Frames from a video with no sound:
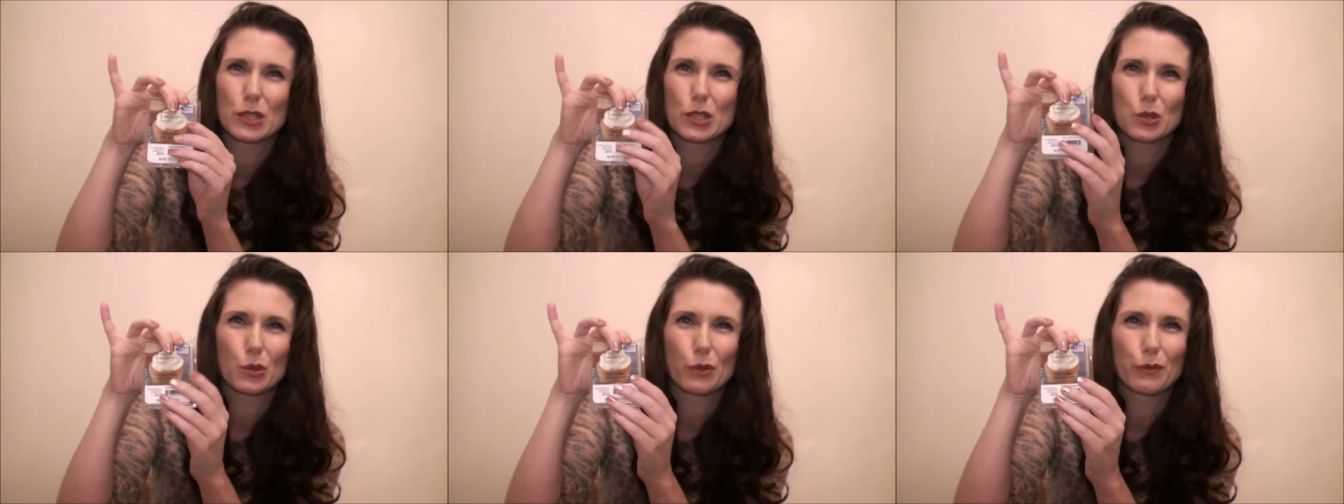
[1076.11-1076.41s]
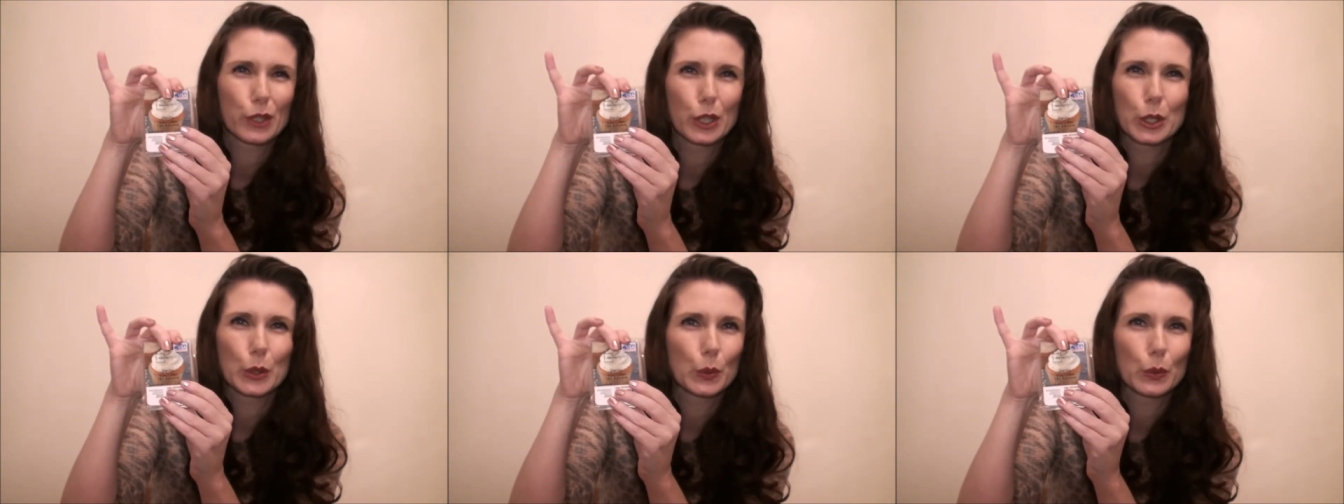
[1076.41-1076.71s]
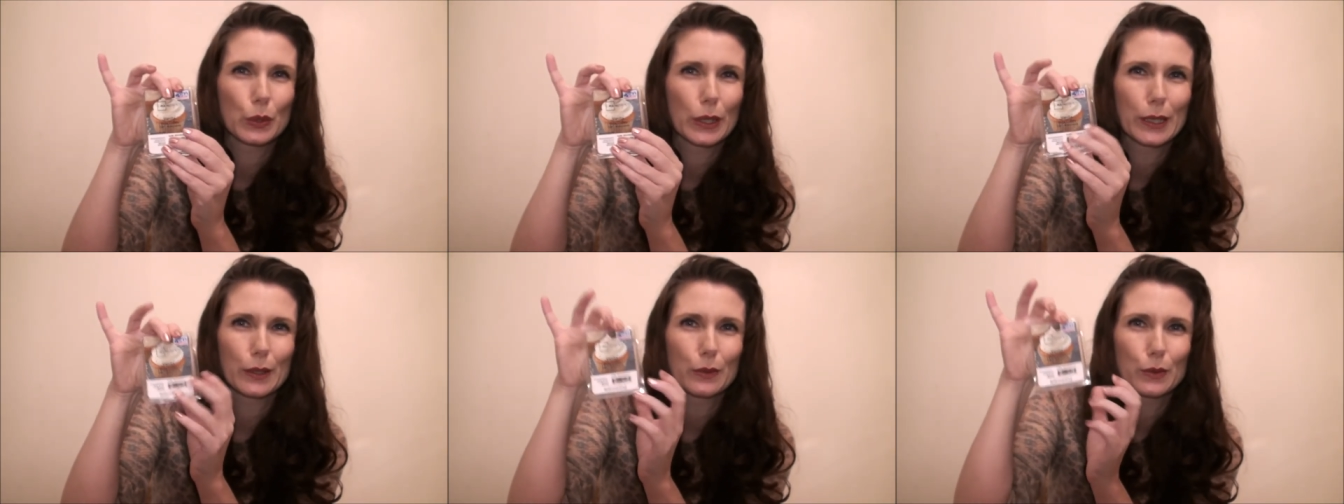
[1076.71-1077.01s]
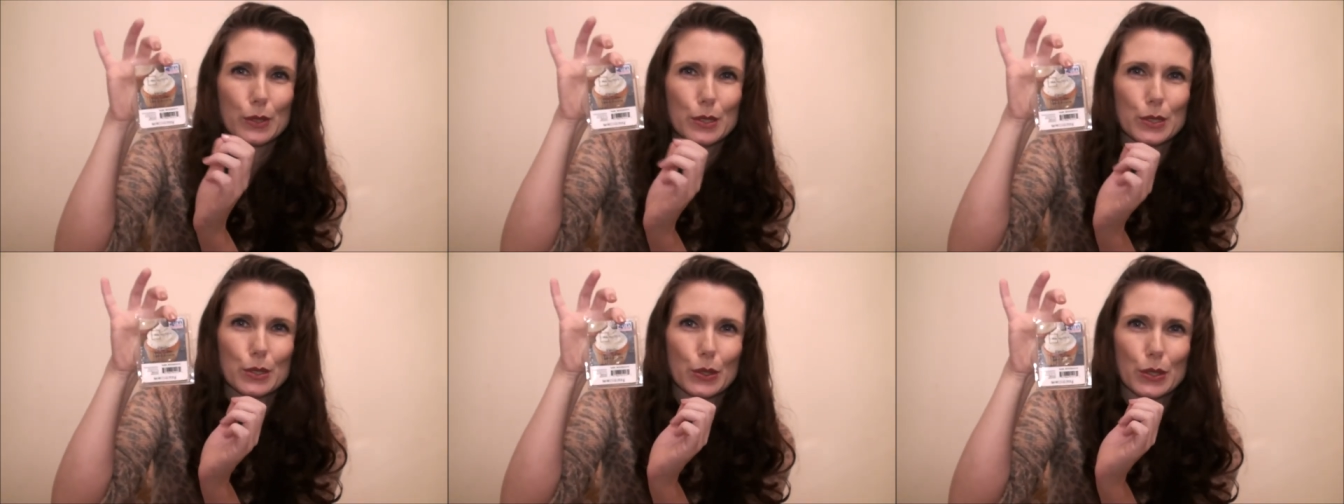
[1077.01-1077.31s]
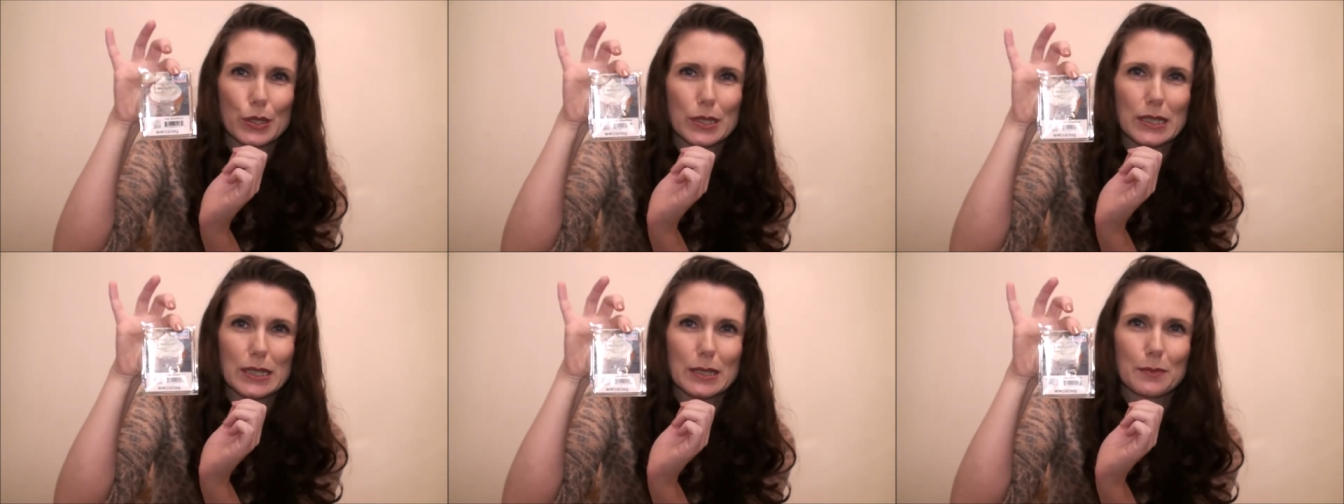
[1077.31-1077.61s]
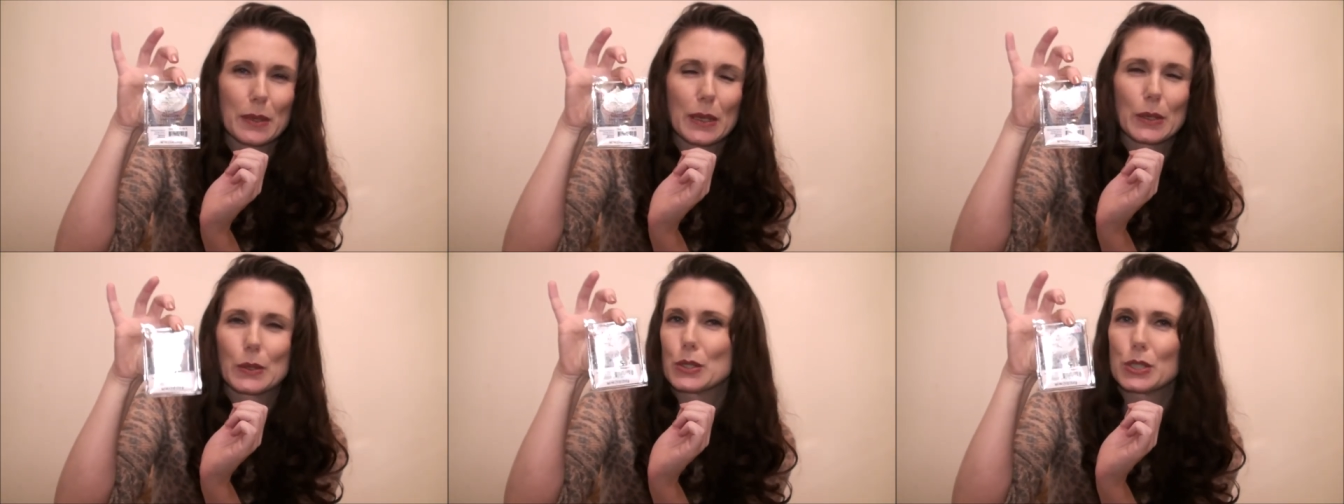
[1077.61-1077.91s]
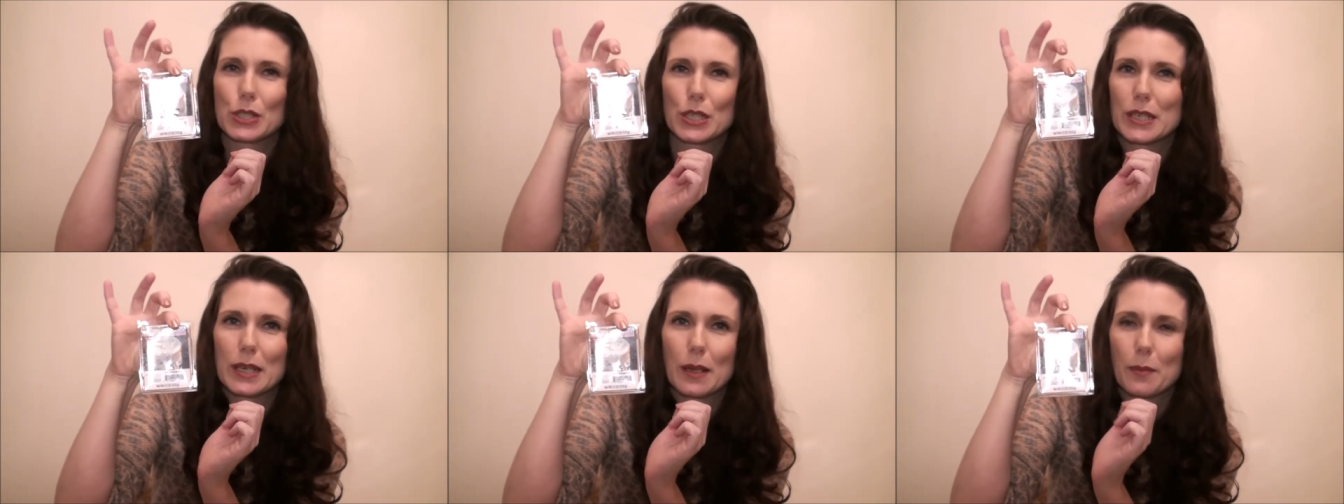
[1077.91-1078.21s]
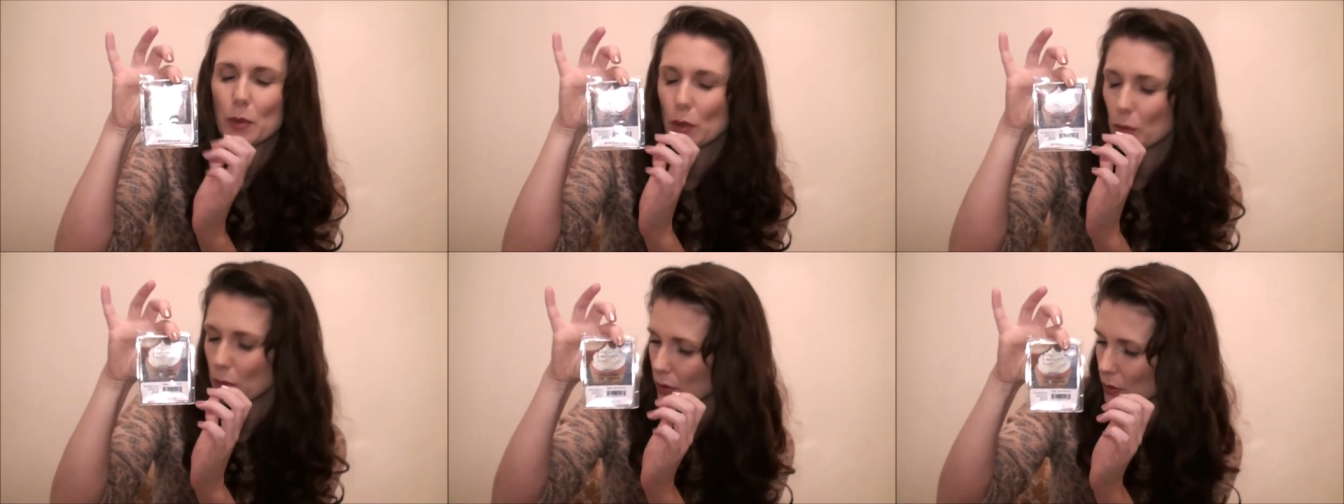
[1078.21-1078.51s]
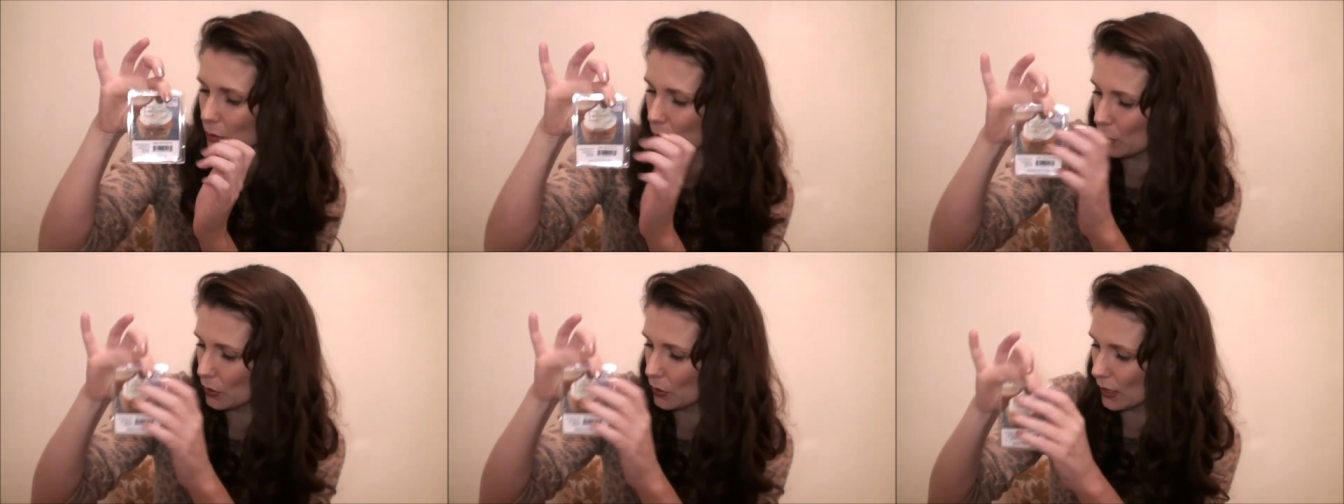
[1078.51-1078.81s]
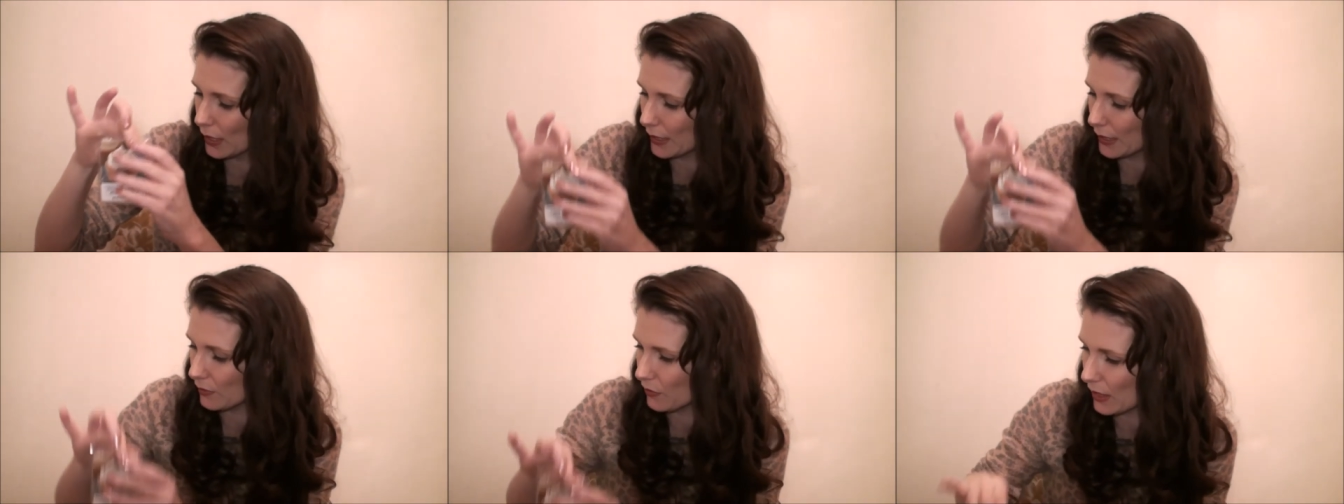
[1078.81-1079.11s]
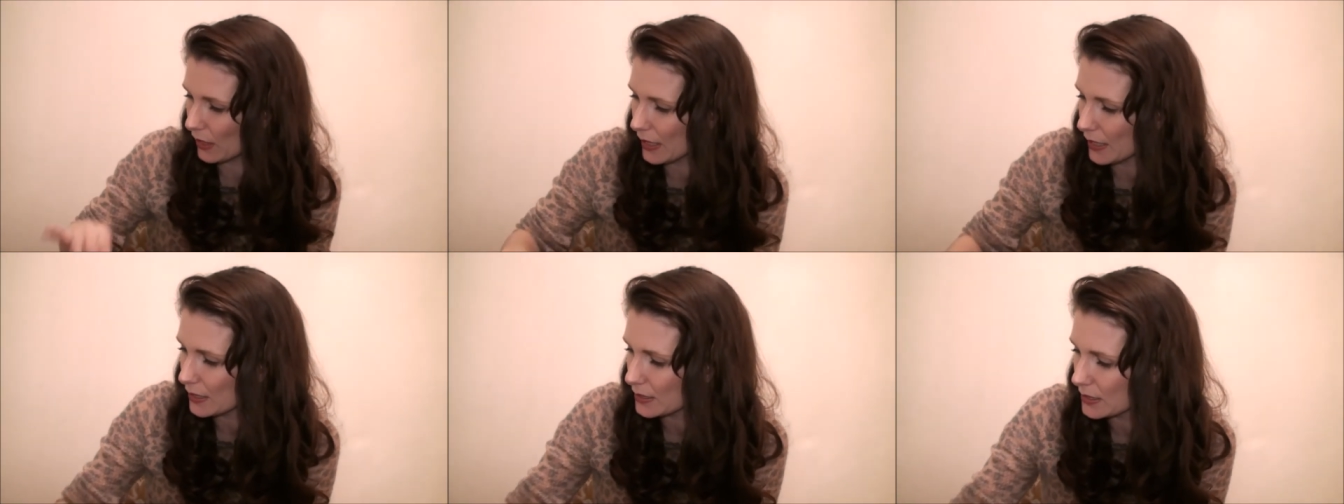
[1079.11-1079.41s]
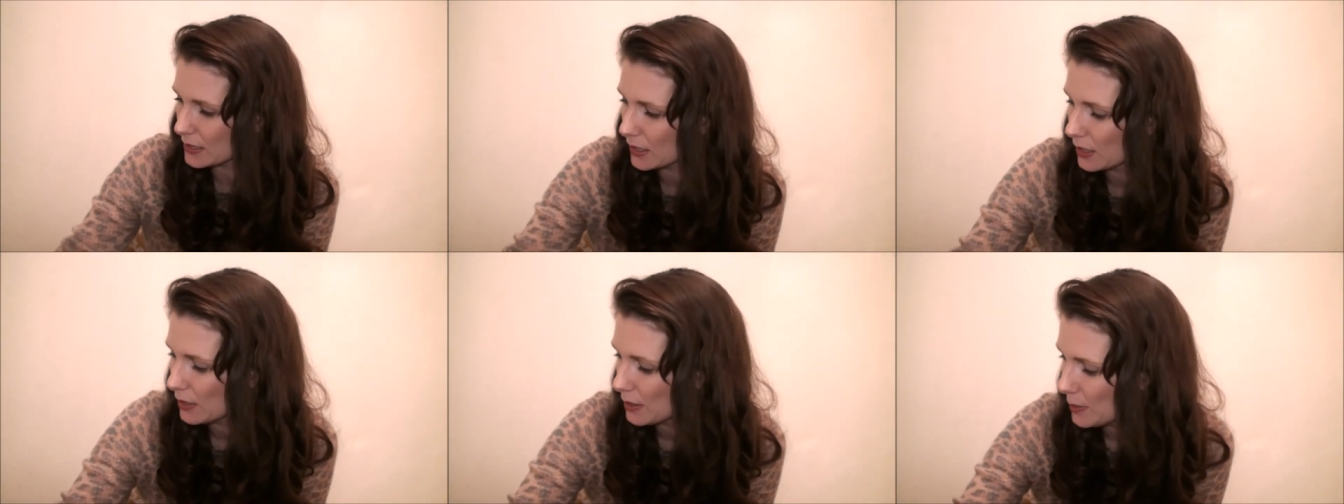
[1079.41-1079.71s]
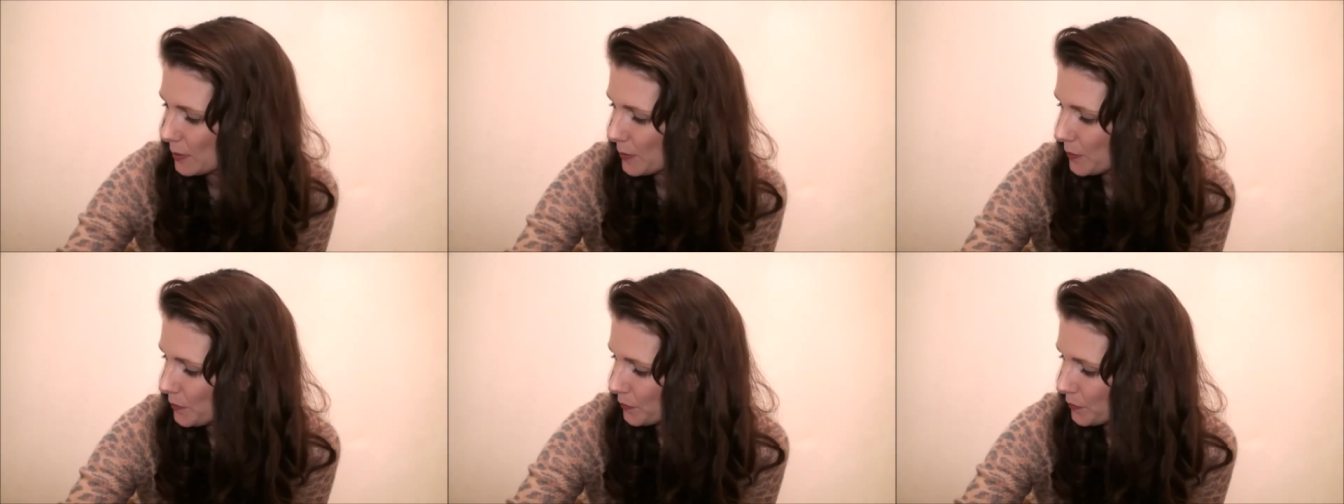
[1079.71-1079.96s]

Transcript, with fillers: So if you don't like those sorts of smells, you probably won't like that.